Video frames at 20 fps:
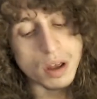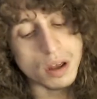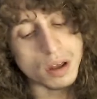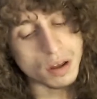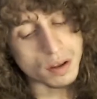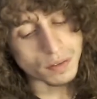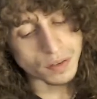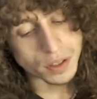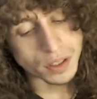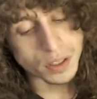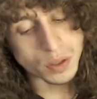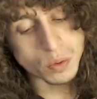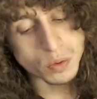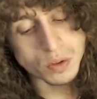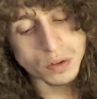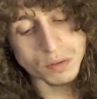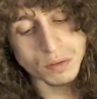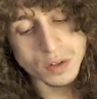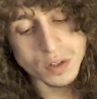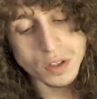the use
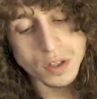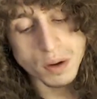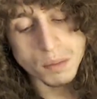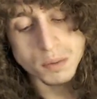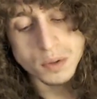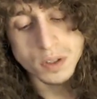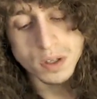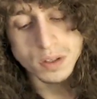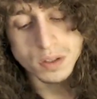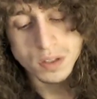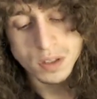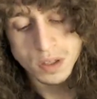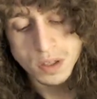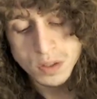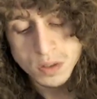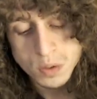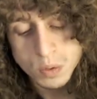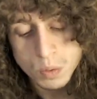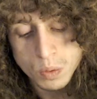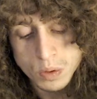of
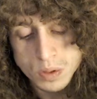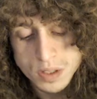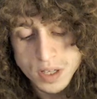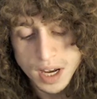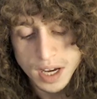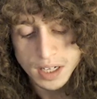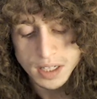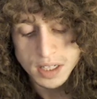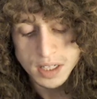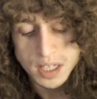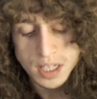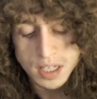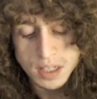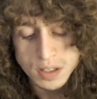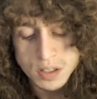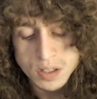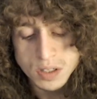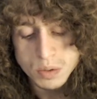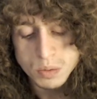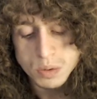substances or
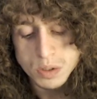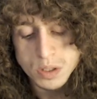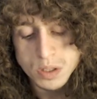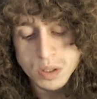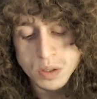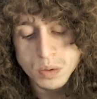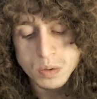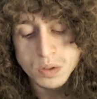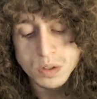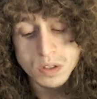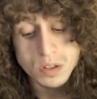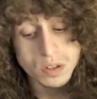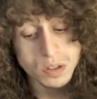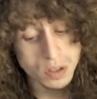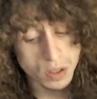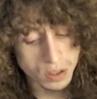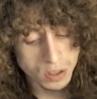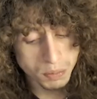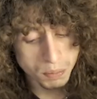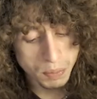techniques to induce
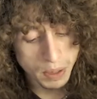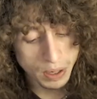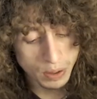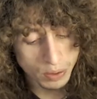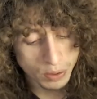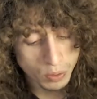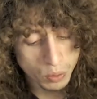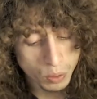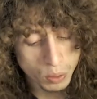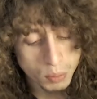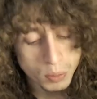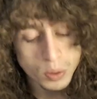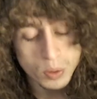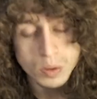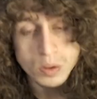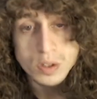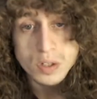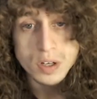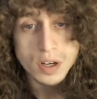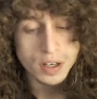such paranormal or
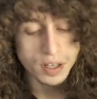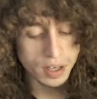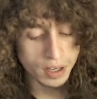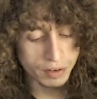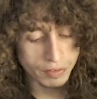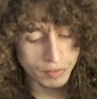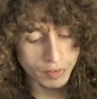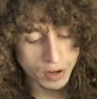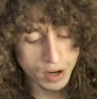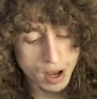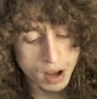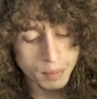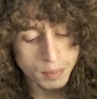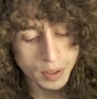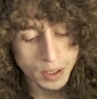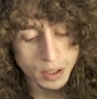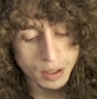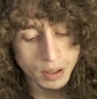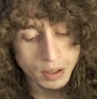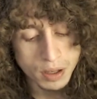psychic
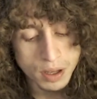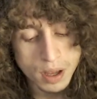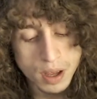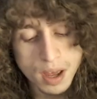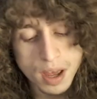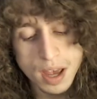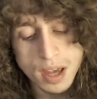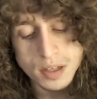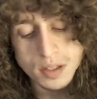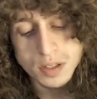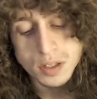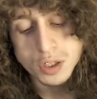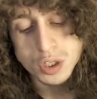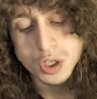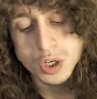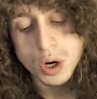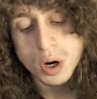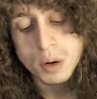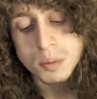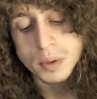phenomena as the
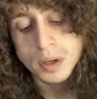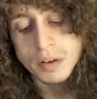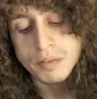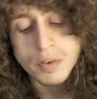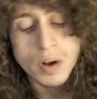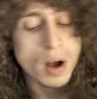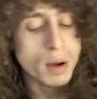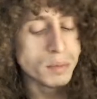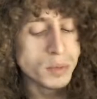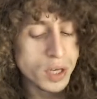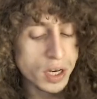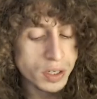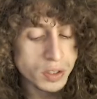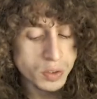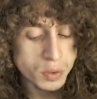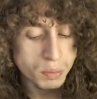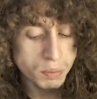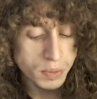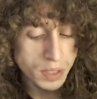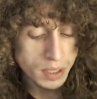charming of objects
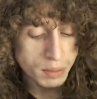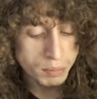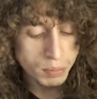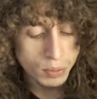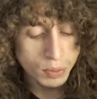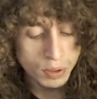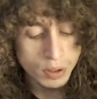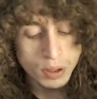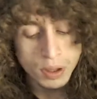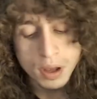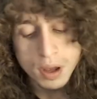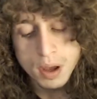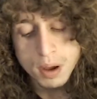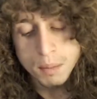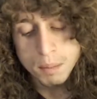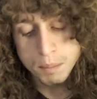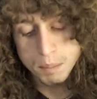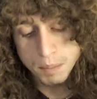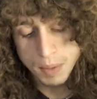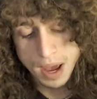or people,
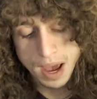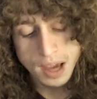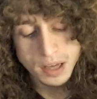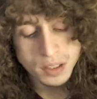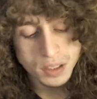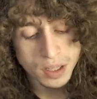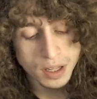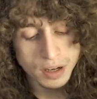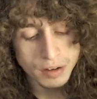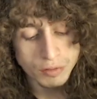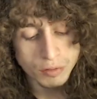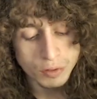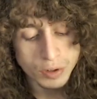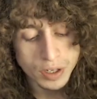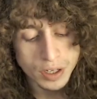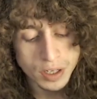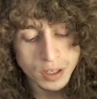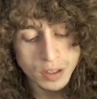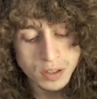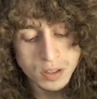past life
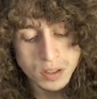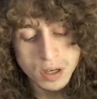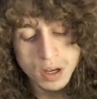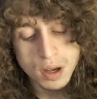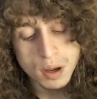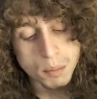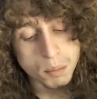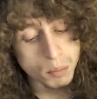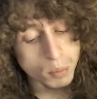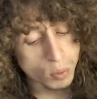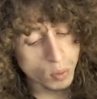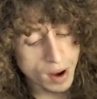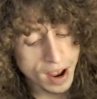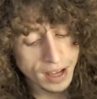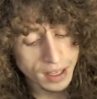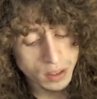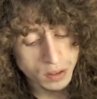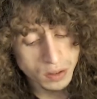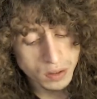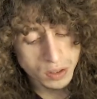readings,
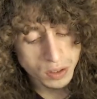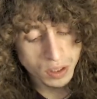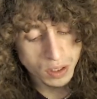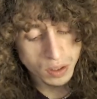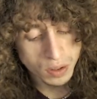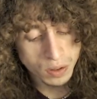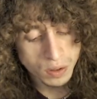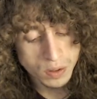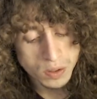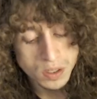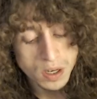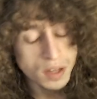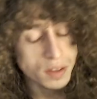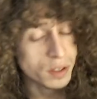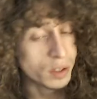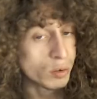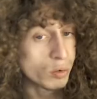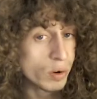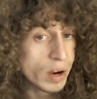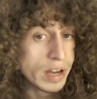miraculous cures, and the
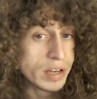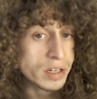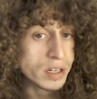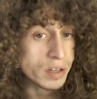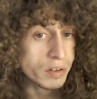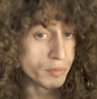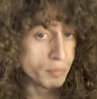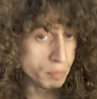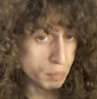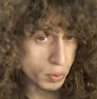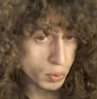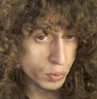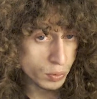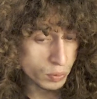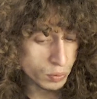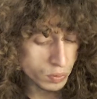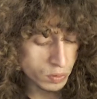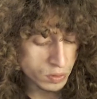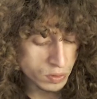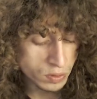granting of
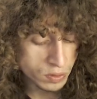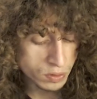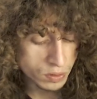boons,